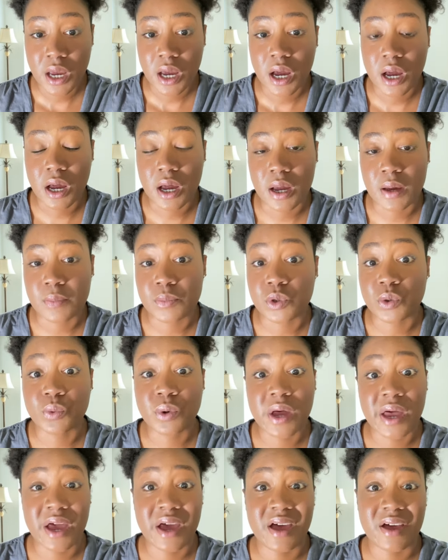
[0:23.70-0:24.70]
Um, you will
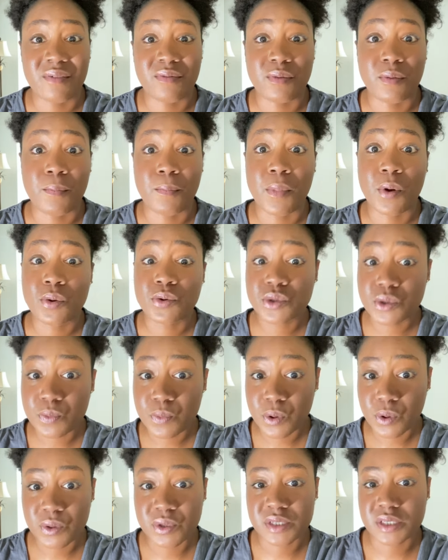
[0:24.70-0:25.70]
have
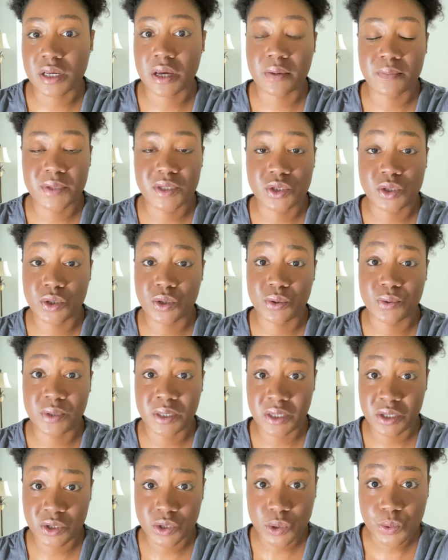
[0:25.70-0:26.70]
multiple assignments due
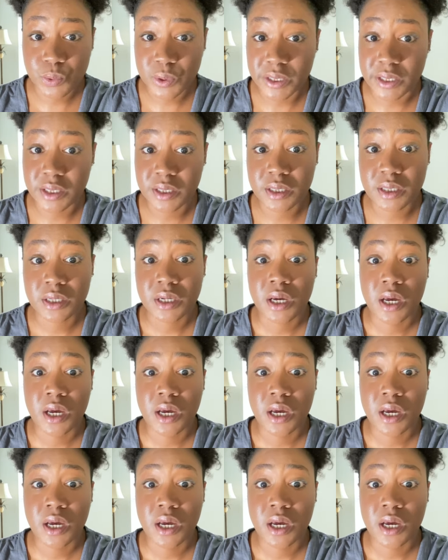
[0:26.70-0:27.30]
each week.